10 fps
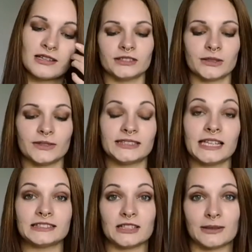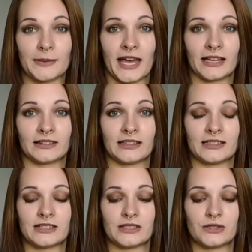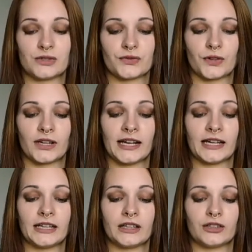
So it says on the back that it's used for a